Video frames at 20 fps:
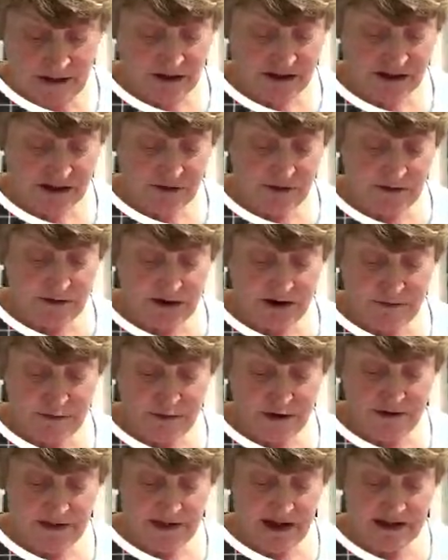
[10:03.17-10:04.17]
So I'm going to
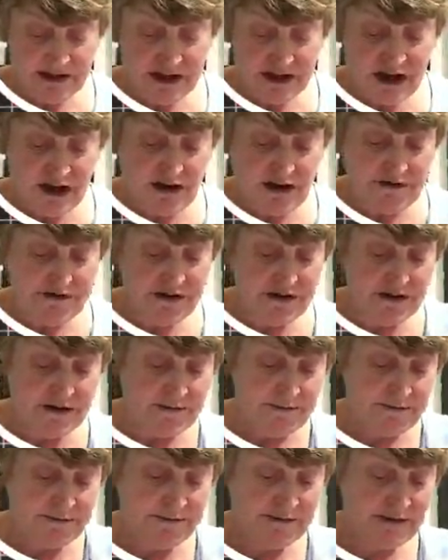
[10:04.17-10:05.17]
bring that over
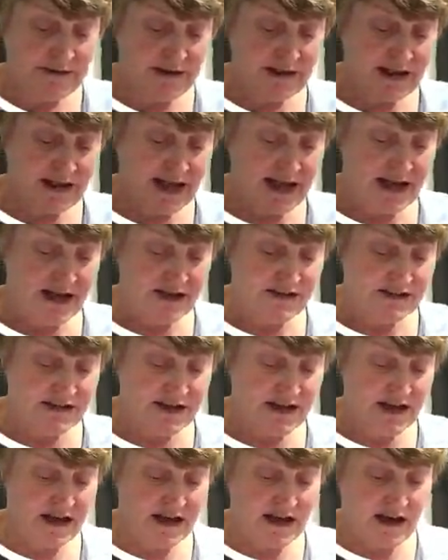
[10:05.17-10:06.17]
and
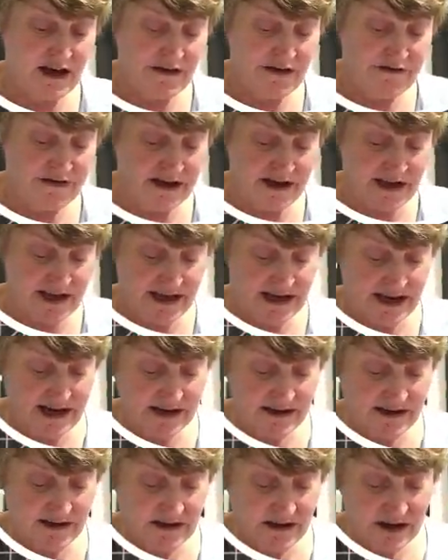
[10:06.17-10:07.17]
over
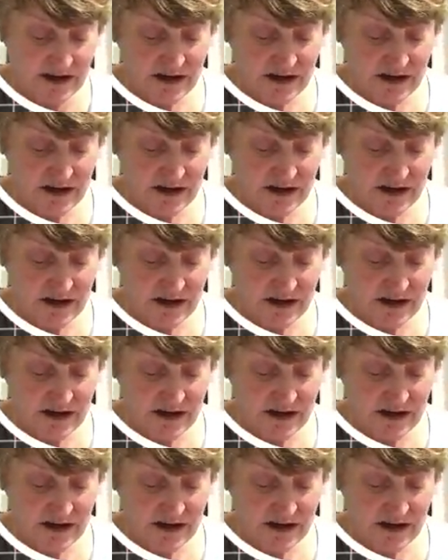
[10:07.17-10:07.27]
again.